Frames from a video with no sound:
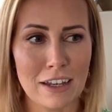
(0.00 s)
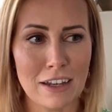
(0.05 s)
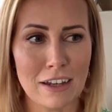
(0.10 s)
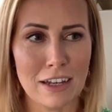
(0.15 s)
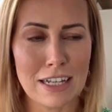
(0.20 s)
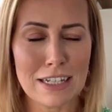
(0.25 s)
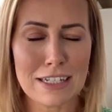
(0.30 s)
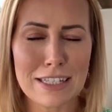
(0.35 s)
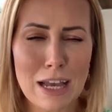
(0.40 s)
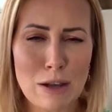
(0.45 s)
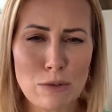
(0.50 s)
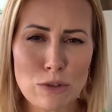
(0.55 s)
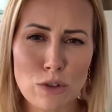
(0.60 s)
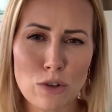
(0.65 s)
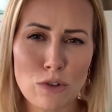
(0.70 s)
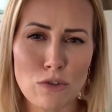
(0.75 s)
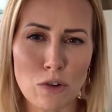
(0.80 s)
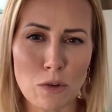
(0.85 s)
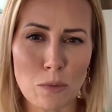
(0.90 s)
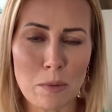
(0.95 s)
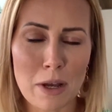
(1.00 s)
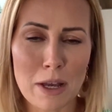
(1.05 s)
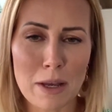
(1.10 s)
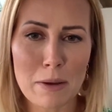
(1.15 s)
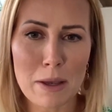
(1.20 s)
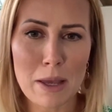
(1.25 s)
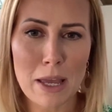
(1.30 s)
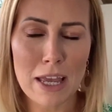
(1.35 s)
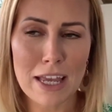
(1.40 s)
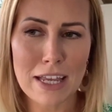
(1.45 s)
it sounds awful, but
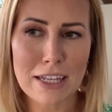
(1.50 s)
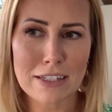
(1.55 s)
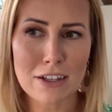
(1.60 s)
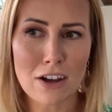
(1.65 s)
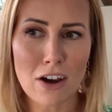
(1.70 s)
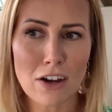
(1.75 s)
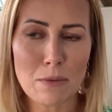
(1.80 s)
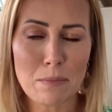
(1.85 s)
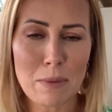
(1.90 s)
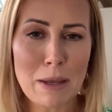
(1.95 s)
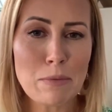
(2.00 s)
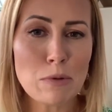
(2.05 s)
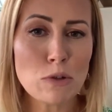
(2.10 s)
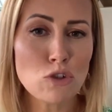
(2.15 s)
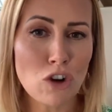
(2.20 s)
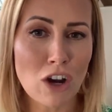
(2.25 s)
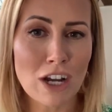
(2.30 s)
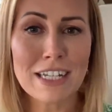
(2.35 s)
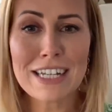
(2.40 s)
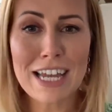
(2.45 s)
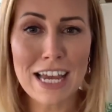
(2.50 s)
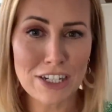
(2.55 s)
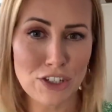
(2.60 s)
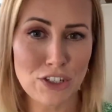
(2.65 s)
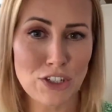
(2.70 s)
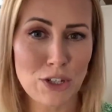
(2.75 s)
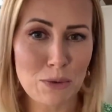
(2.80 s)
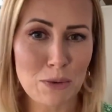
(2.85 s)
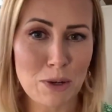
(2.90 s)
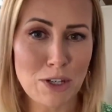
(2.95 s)
it's people try and test
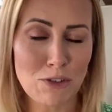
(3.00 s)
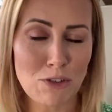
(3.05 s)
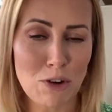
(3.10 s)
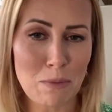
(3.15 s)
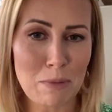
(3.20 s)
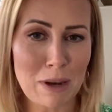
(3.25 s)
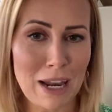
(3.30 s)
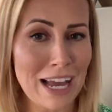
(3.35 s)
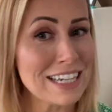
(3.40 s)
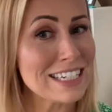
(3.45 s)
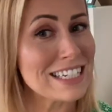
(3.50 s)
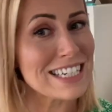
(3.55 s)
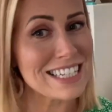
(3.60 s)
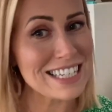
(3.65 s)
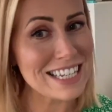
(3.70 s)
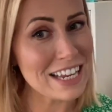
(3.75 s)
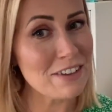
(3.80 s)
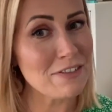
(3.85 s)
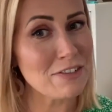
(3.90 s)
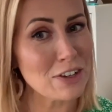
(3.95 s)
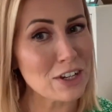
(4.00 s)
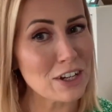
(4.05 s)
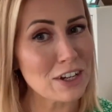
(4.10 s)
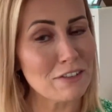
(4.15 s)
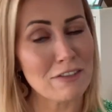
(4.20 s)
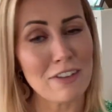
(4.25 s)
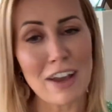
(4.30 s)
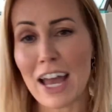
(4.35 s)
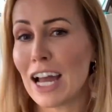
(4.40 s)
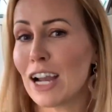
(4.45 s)
you when you're on plan to see if you're going to
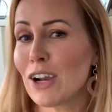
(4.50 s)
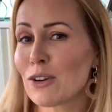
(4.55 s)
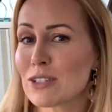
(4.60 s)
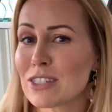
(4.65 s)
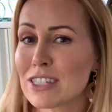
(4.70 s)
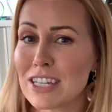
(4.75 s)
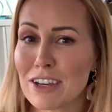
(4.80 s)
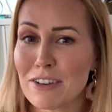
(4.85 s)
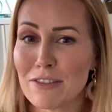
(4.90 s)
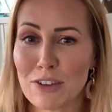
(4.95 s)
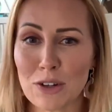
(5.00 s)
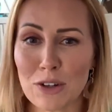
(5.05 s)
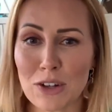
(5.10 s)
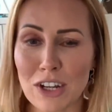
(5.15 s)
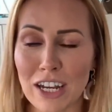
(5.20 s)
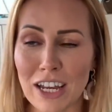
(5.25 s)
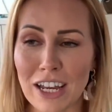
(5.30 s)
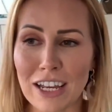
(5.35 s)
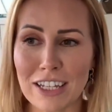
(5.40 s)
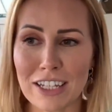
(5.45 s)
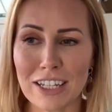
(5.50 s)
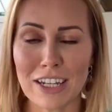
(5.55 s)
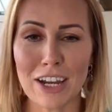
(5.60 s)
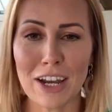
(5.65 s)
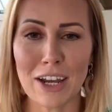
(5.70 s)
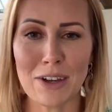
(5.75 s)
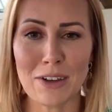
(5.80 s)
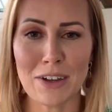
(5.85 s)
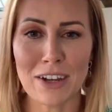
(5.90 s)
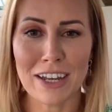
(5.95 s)
fail or see if you're going
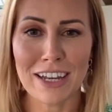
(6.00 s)
to,